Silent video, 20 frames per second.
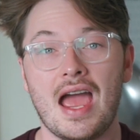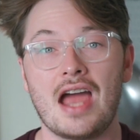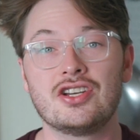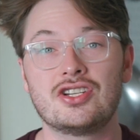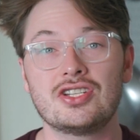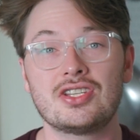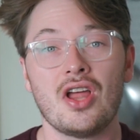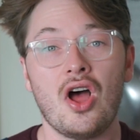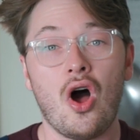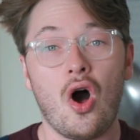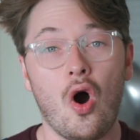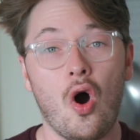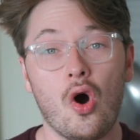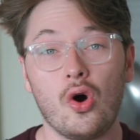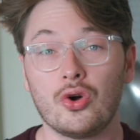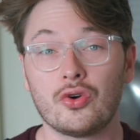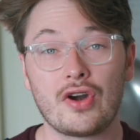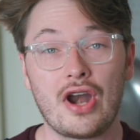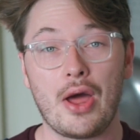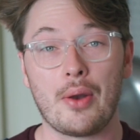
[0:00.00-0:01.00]
and just
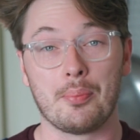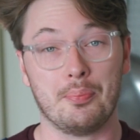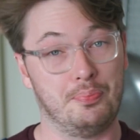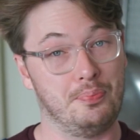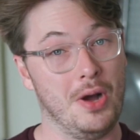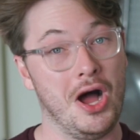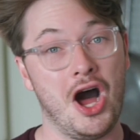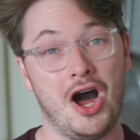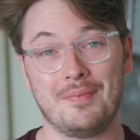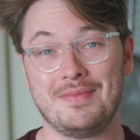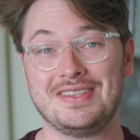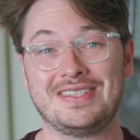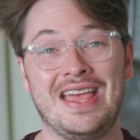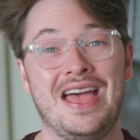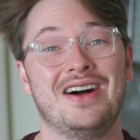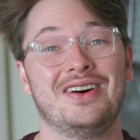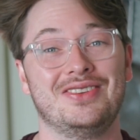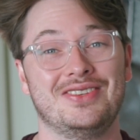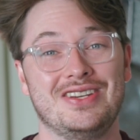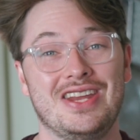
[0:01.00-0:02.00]
all-around
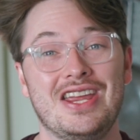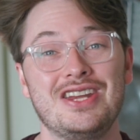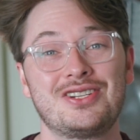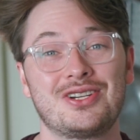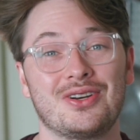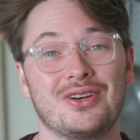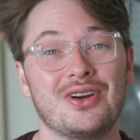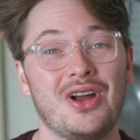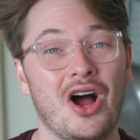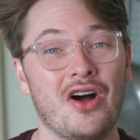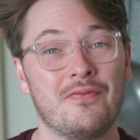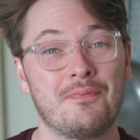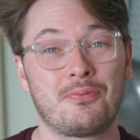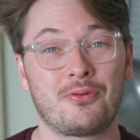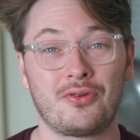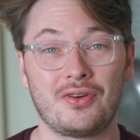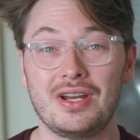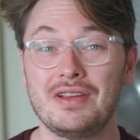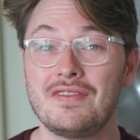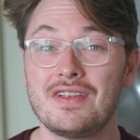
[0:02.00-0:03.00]
bomb-as-hell nature of
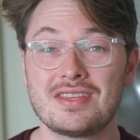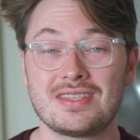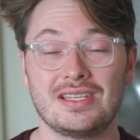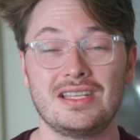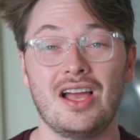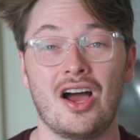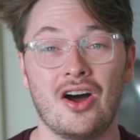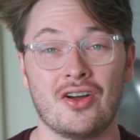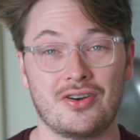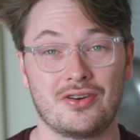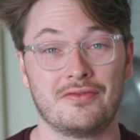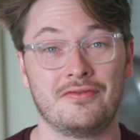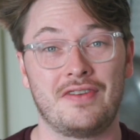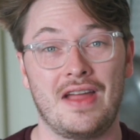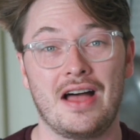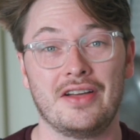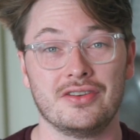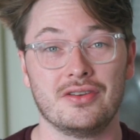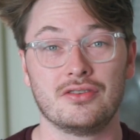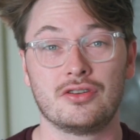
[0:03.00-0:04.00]
previously
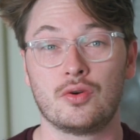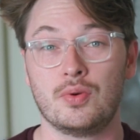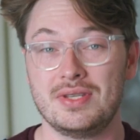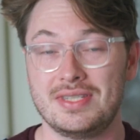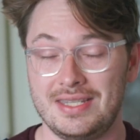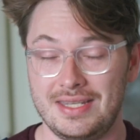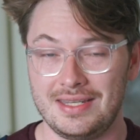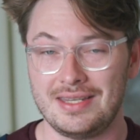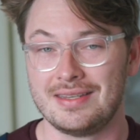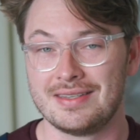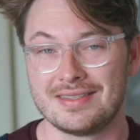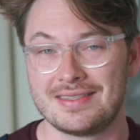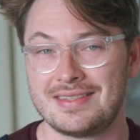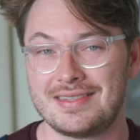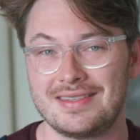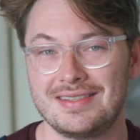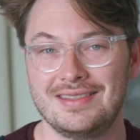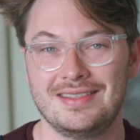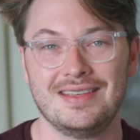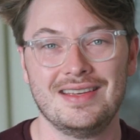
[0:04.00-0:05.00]
undervalued
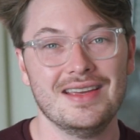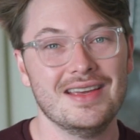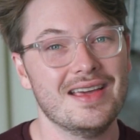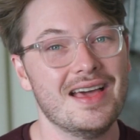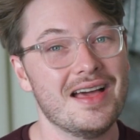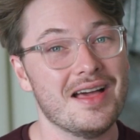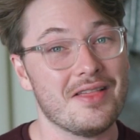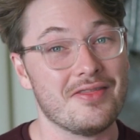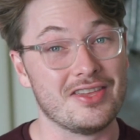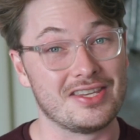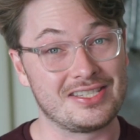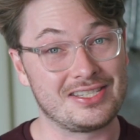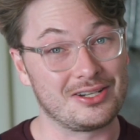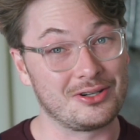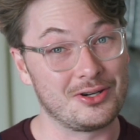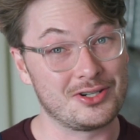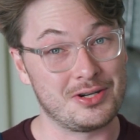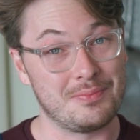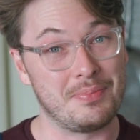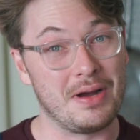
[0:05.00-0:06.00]
cuisines. The
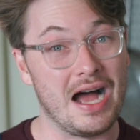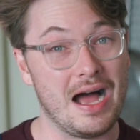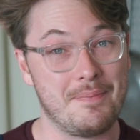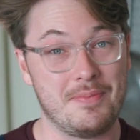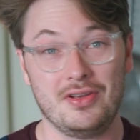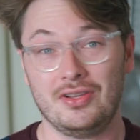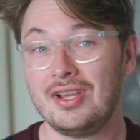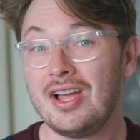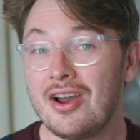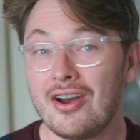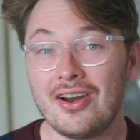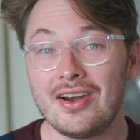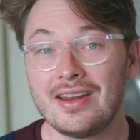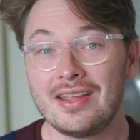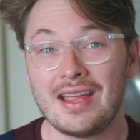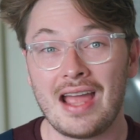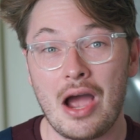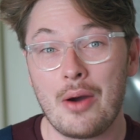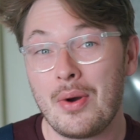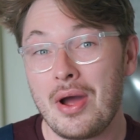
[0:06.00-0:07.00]
surge in
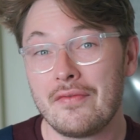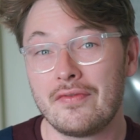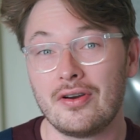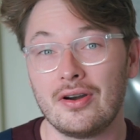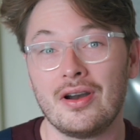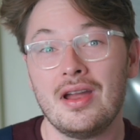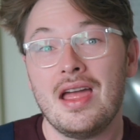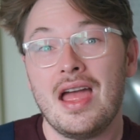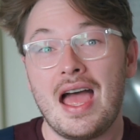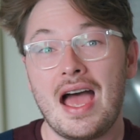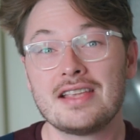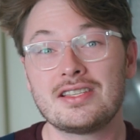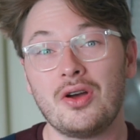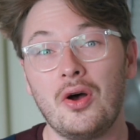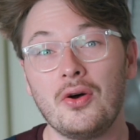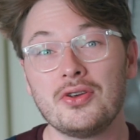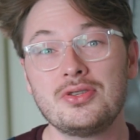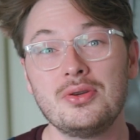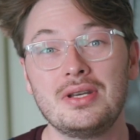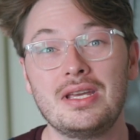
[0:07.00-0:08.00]
popularity, however, has
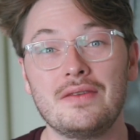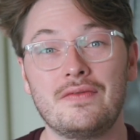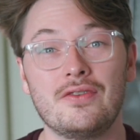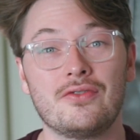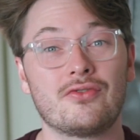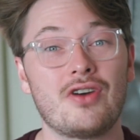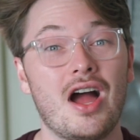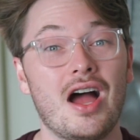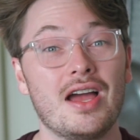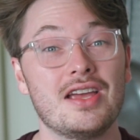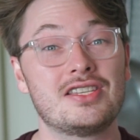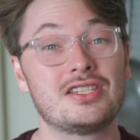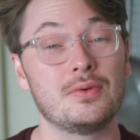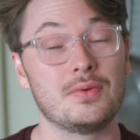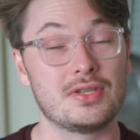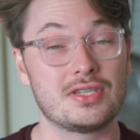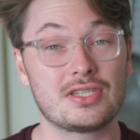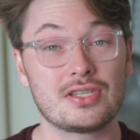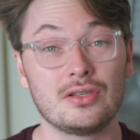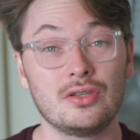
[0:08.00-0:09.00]
also given rise
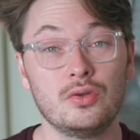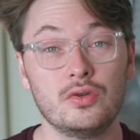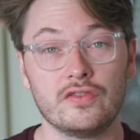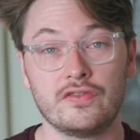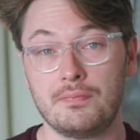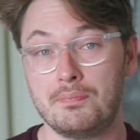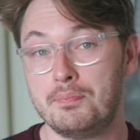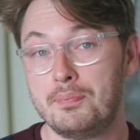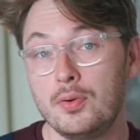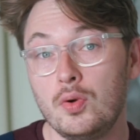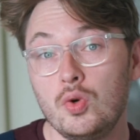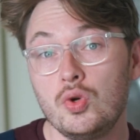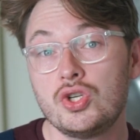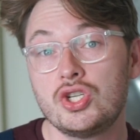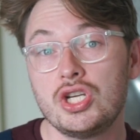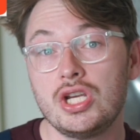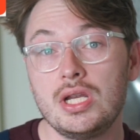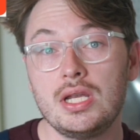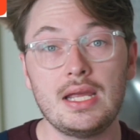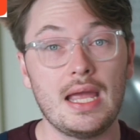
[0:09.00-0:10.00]
to a slew of
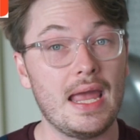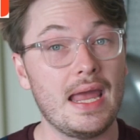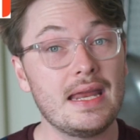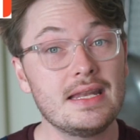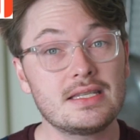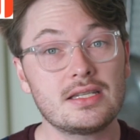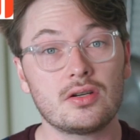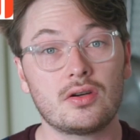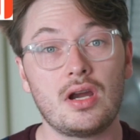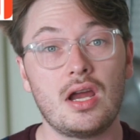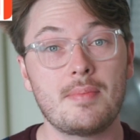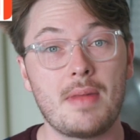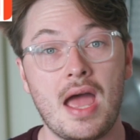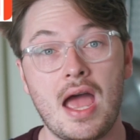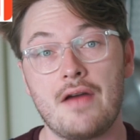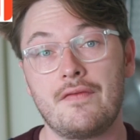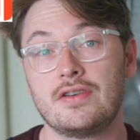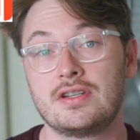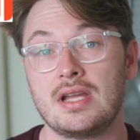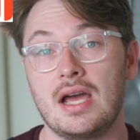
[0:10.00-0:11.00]
bougie, Instagram
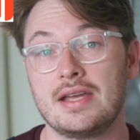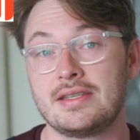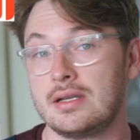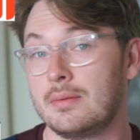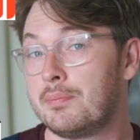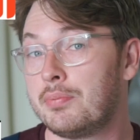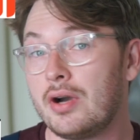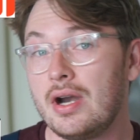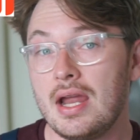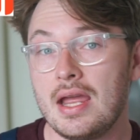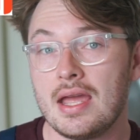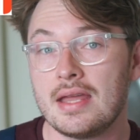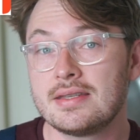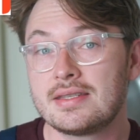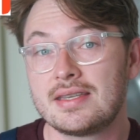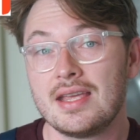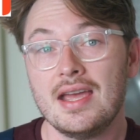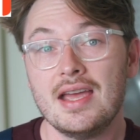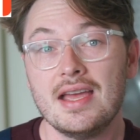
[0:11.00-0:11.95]
advertising brands